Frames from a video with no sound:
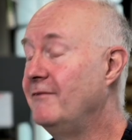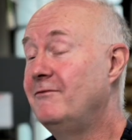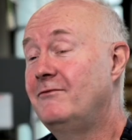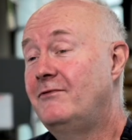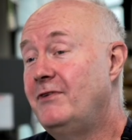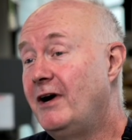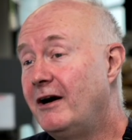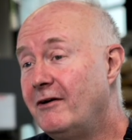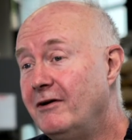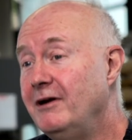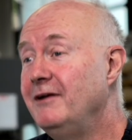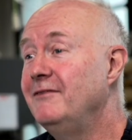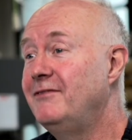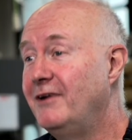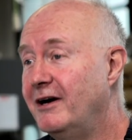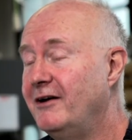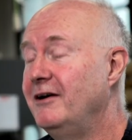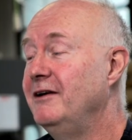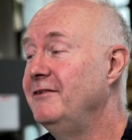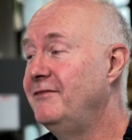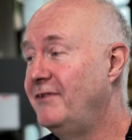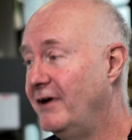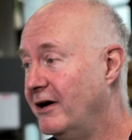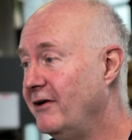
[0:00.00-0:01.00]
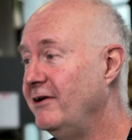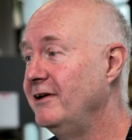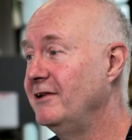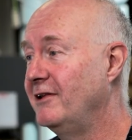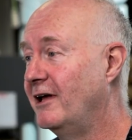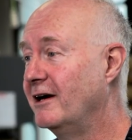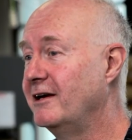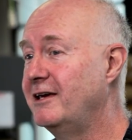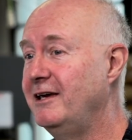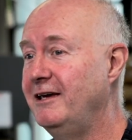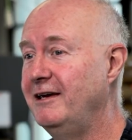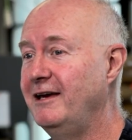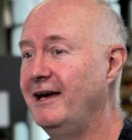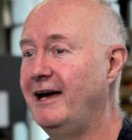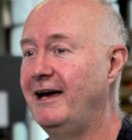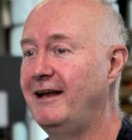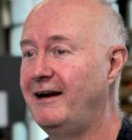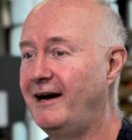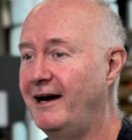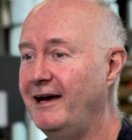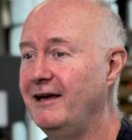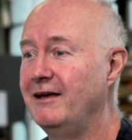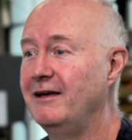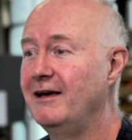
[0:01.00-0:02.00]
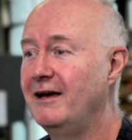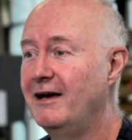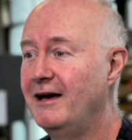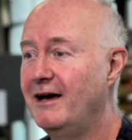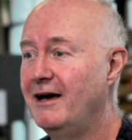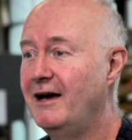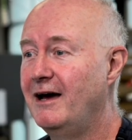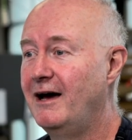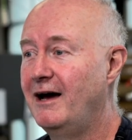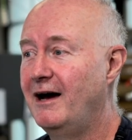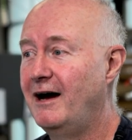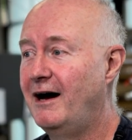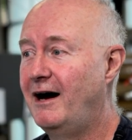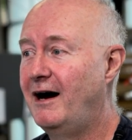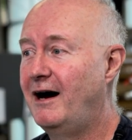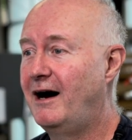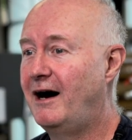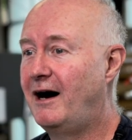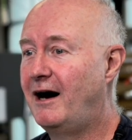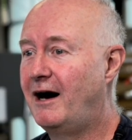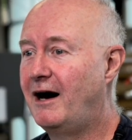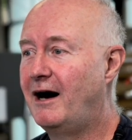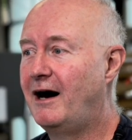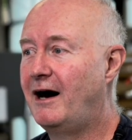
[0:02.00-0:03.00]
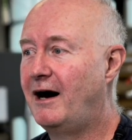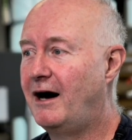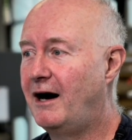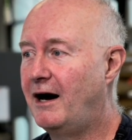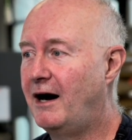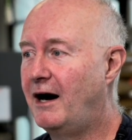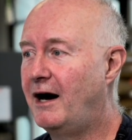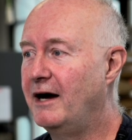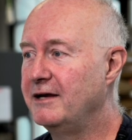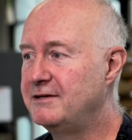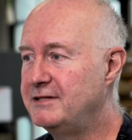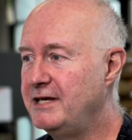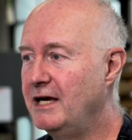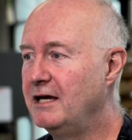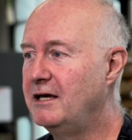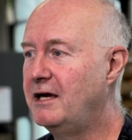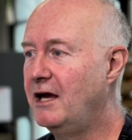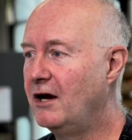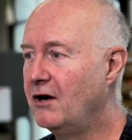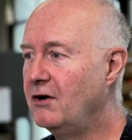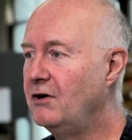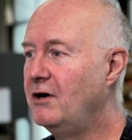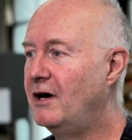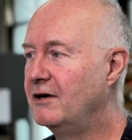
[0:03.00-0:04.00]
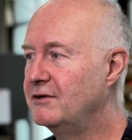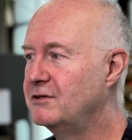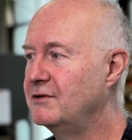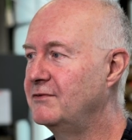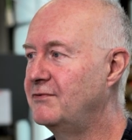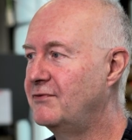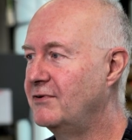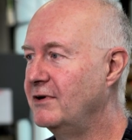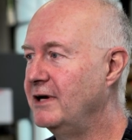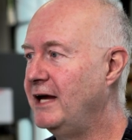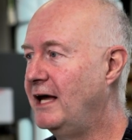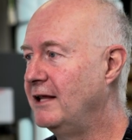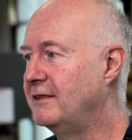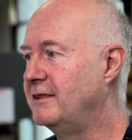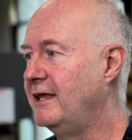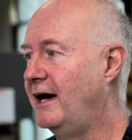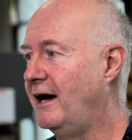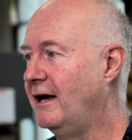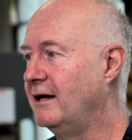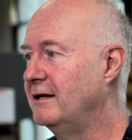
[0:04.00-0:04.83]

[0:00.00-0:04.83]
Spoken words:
I'm very, very, very lucky, and I take care not to forget that.